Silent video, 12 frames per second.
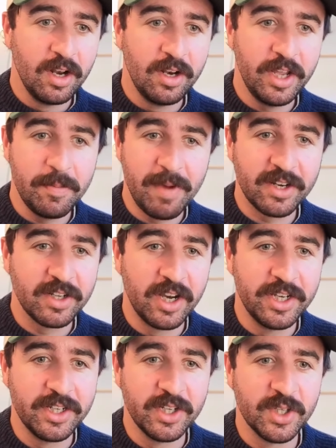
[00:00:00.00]
Lead magnet
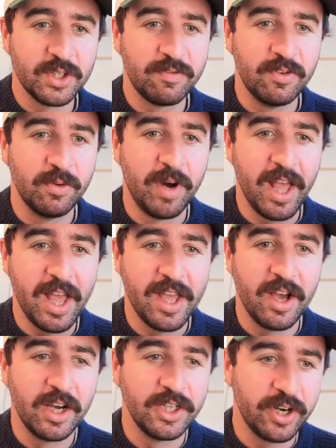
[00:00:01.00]
ideas for my
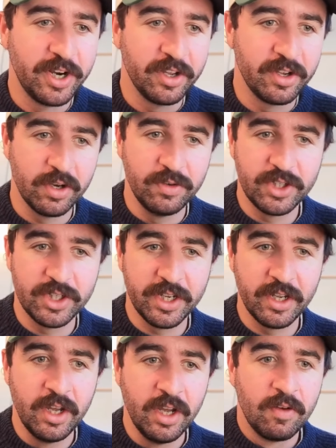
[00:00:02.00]
AI training and
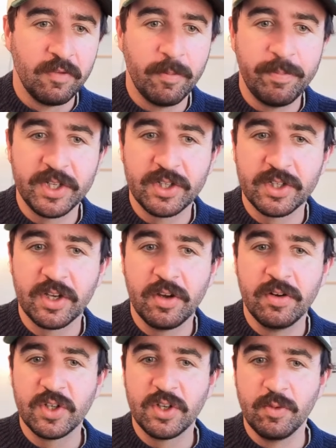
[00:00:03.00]
coaching for business
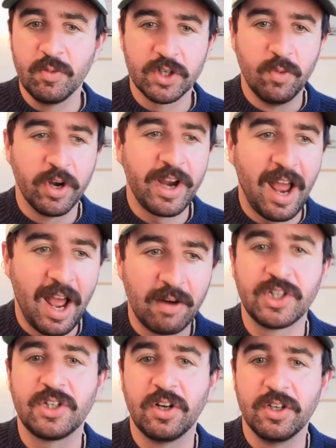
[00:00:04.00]
owners who want to work out how
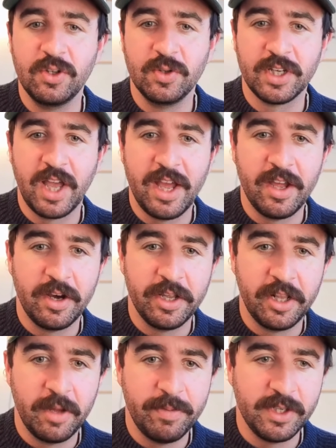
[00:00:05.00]
to start using AI
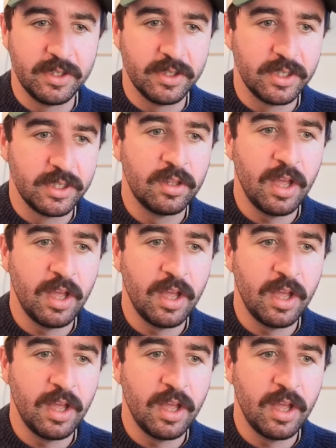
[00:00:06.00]
in their business.